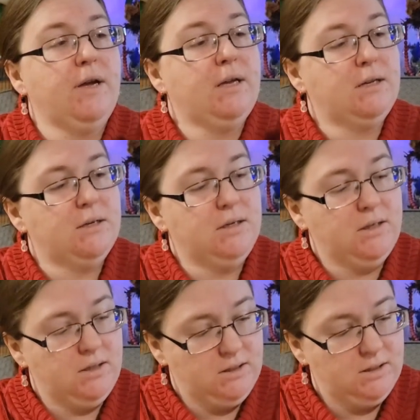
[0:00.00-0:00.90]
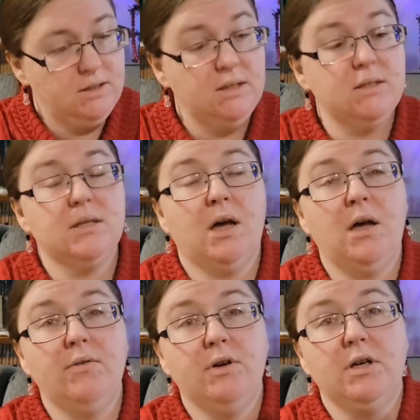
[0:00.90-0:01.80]
and this
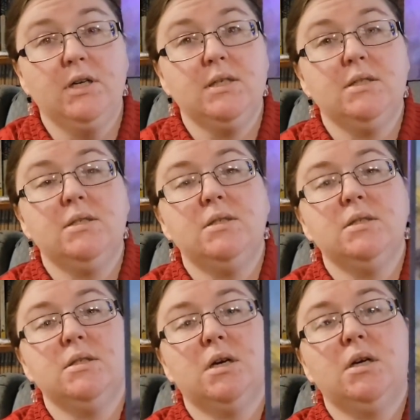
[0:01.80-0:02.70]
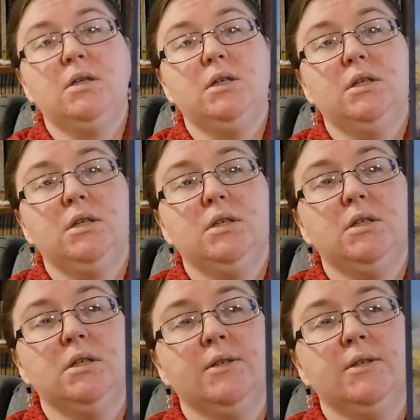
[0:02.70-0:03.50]
cover is stunning.